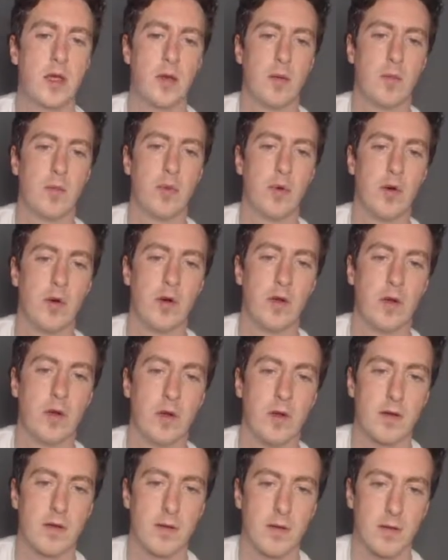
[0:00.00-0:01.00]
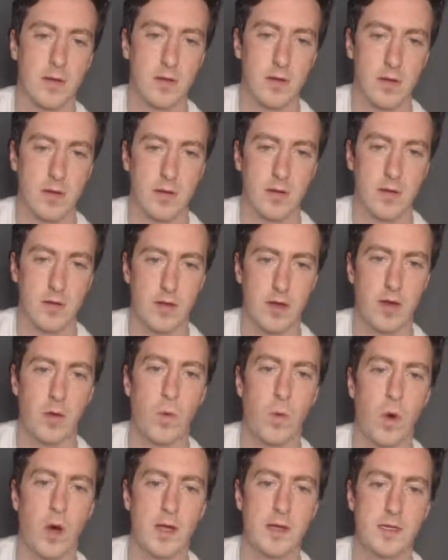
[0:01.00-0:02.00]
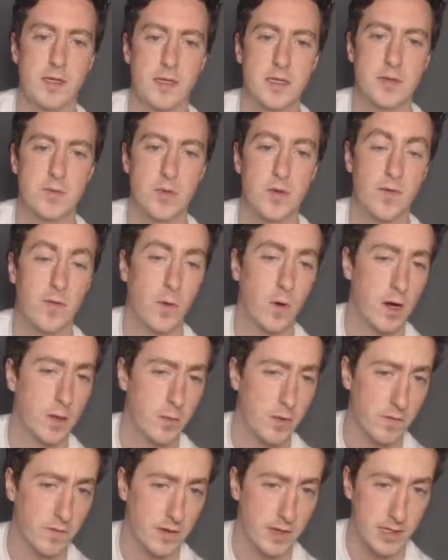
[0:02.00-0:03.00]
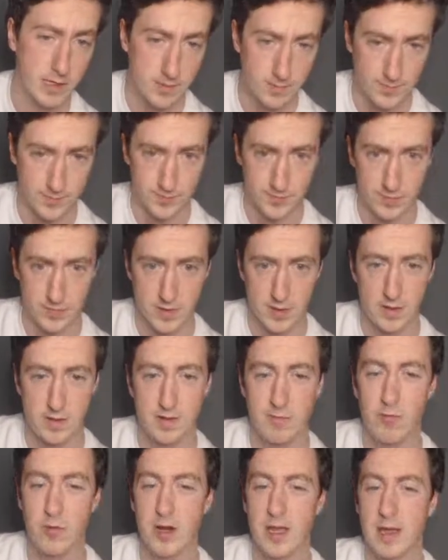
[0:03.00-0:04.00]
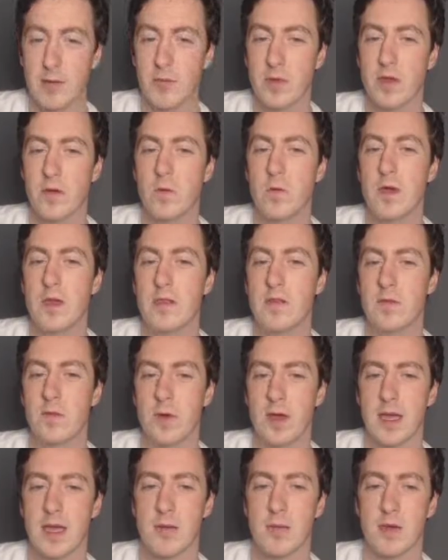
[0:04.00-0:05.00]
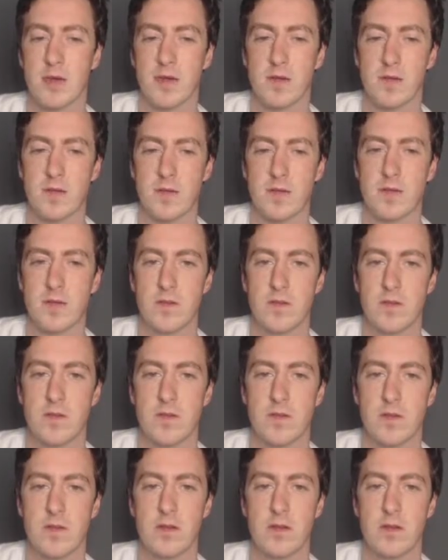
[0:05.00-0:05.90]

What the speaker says: But I wanted, before I moved here, I didn't want to get my queen's way, because